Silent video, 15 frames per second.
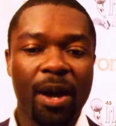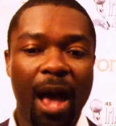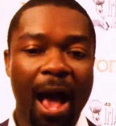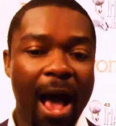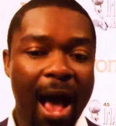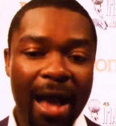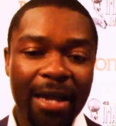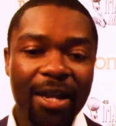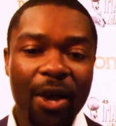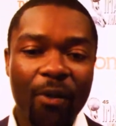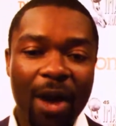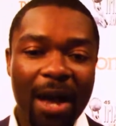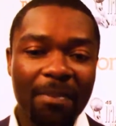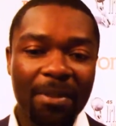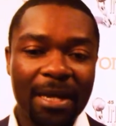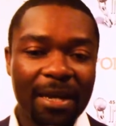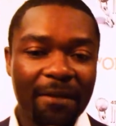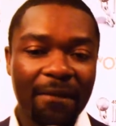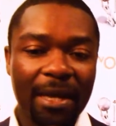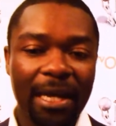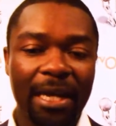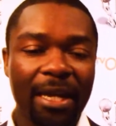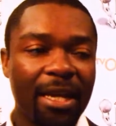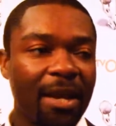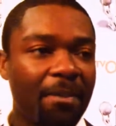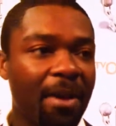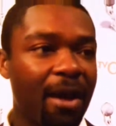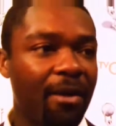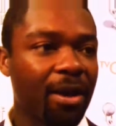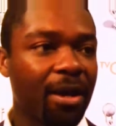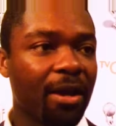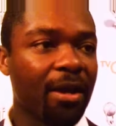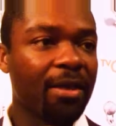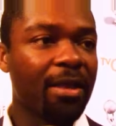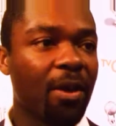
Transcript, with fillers: I know I'm living in an America